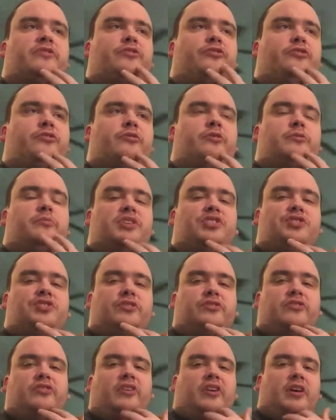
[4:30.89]
or soon-to-be
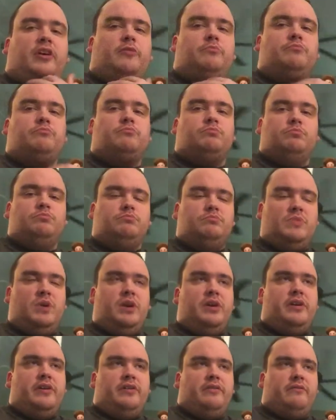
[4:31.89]
just
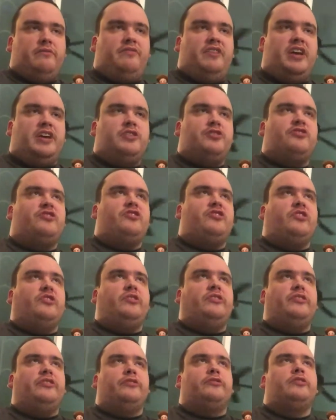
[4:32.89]
vanished
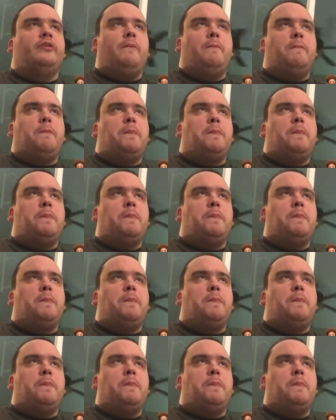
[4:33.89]
souls.